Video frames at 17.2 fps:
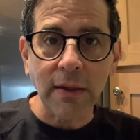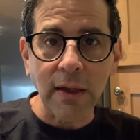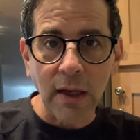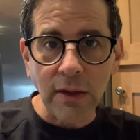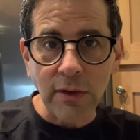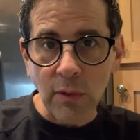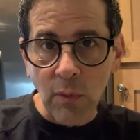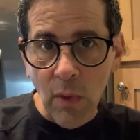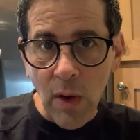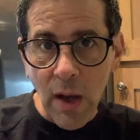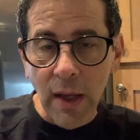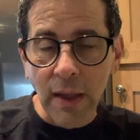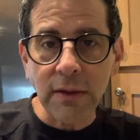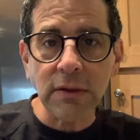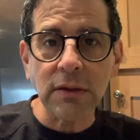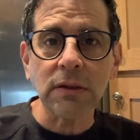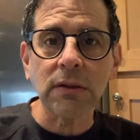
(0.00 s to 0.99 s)

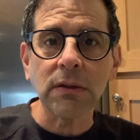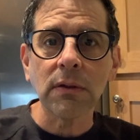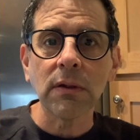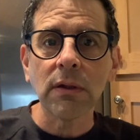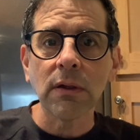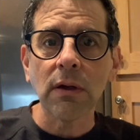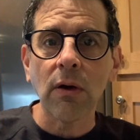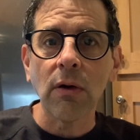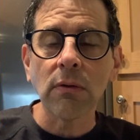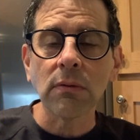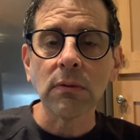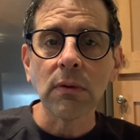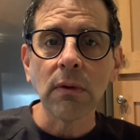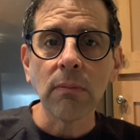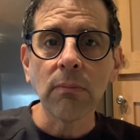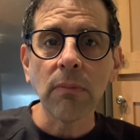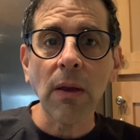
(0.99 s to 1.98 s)
Otherwise, you know,
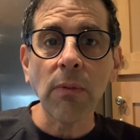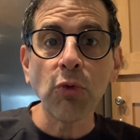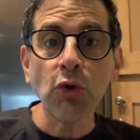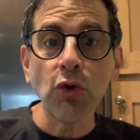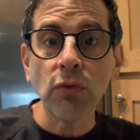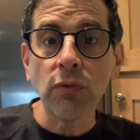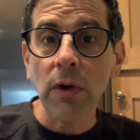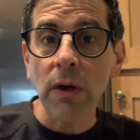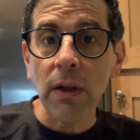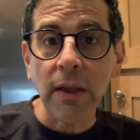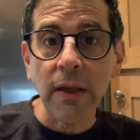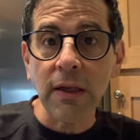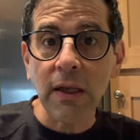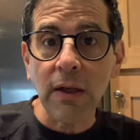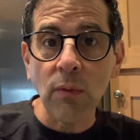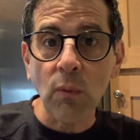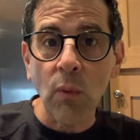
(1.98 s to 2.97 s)
maybe you really
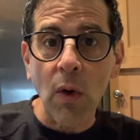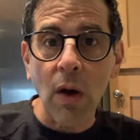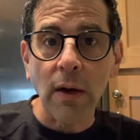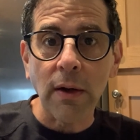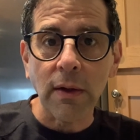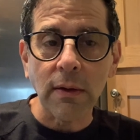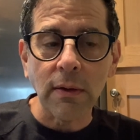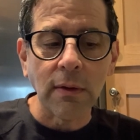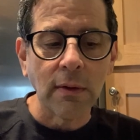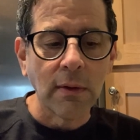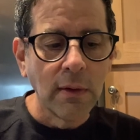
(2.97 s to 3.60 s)
didn't want it.